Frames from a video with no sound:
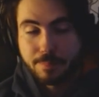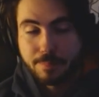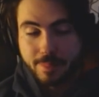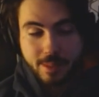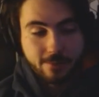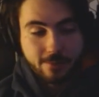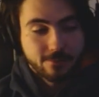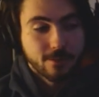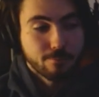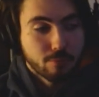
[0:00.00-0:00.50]

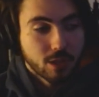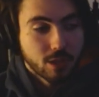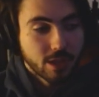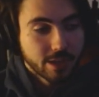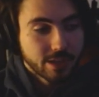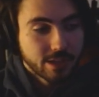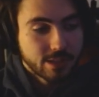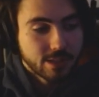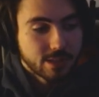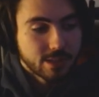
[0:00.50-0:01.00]
different
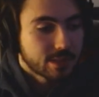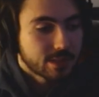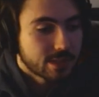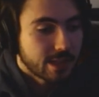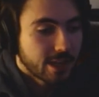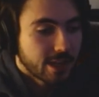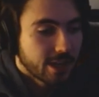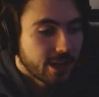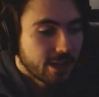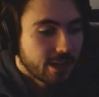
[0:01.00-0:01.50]
plugins
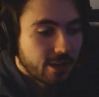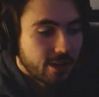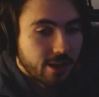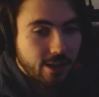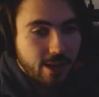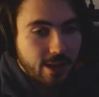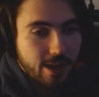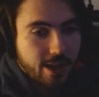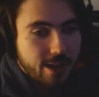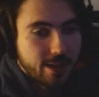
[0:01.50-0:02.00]
that
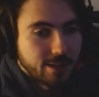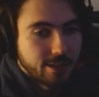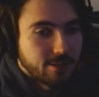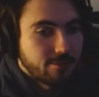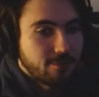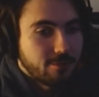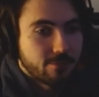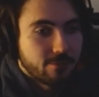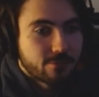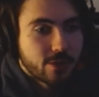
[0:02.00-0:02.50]
add
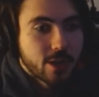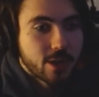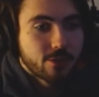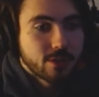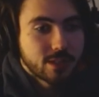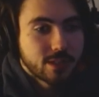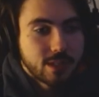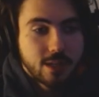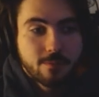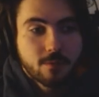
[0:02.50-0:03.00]

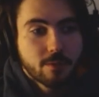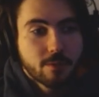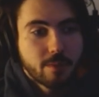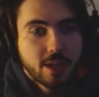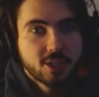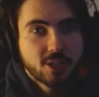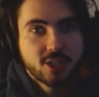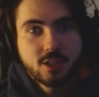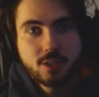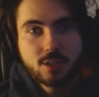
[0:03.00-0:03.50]
frequency
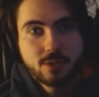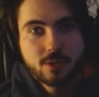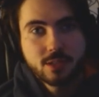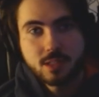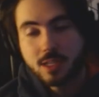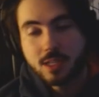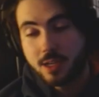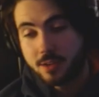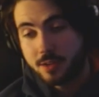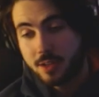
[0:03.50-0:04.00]
information to a
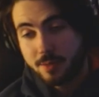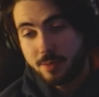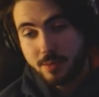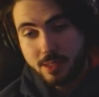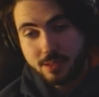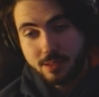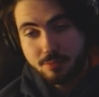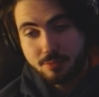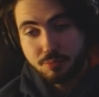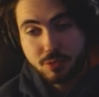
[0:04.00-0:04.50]
sound. I
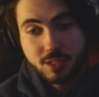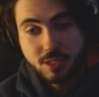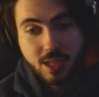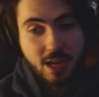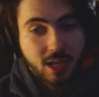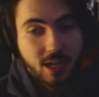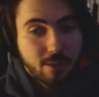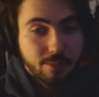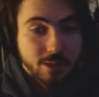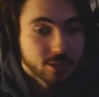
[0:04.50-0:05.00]
mean,
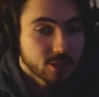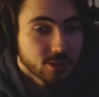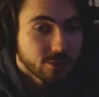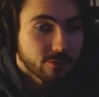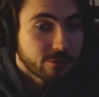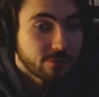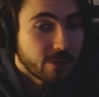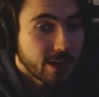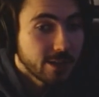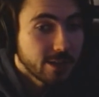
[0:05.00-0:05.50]
stack a bunch
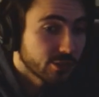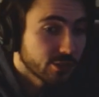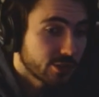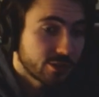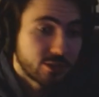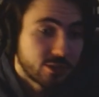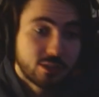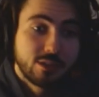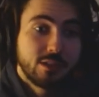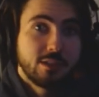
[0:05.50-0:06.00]
of
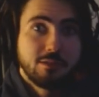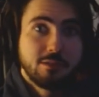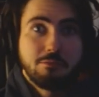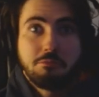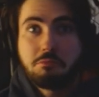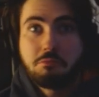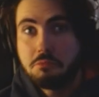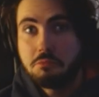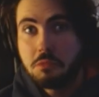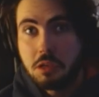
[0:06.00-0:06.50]
phasers and
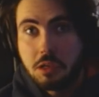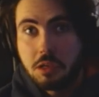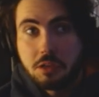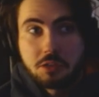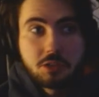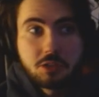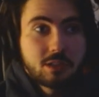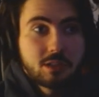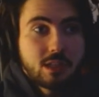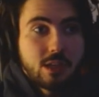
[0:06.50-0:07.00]

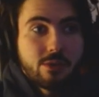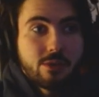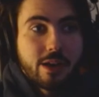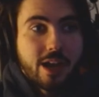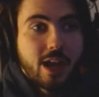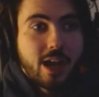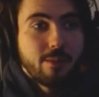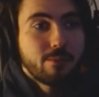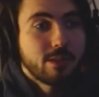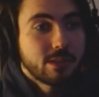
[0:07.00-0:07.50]
just see what
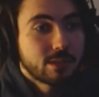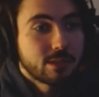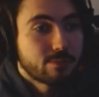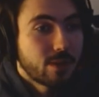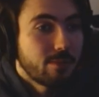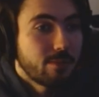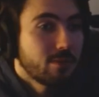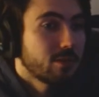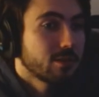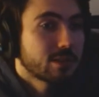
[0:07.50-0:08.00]
happens.
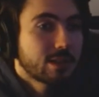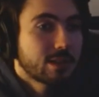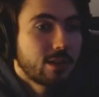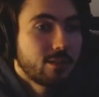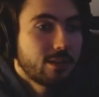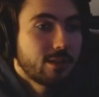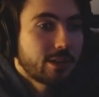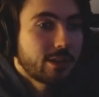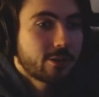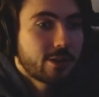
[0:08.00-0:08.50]
Maybe it'll
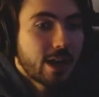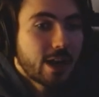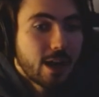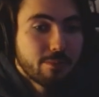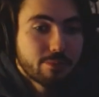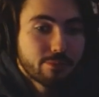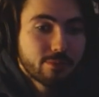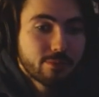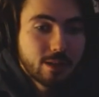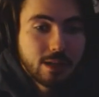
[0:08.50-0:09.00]
sound like
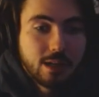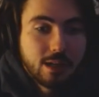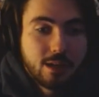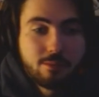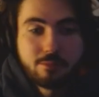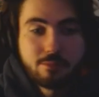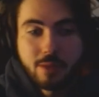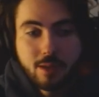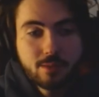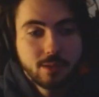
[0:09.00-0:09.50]
crap.
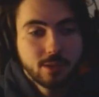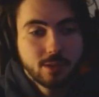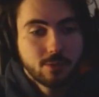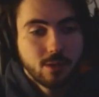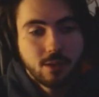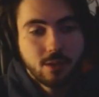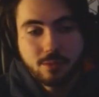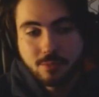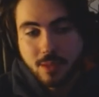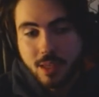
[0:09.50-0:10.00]
Maybe it
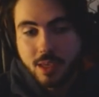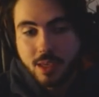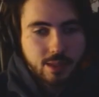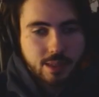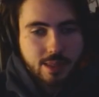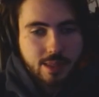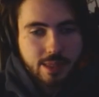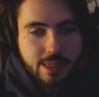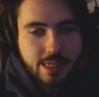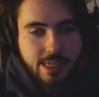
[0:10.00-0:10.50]
won't.
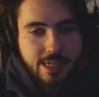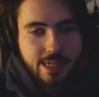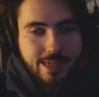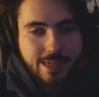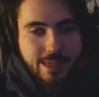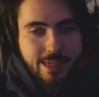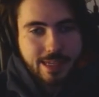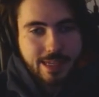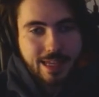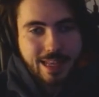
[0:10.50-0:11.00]

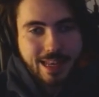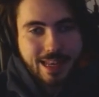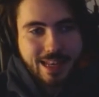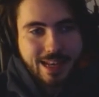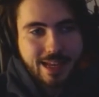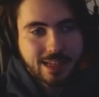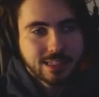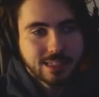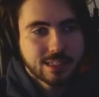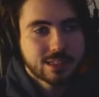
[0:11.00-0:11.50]
The
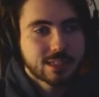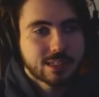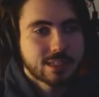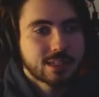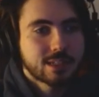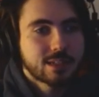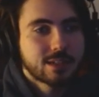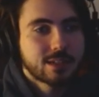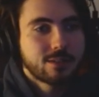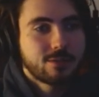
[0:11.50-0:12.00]

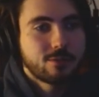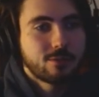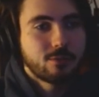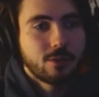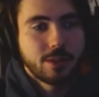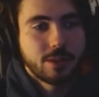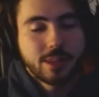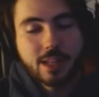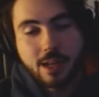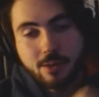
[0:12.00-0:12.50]
next
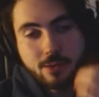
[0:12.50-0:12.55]
one that I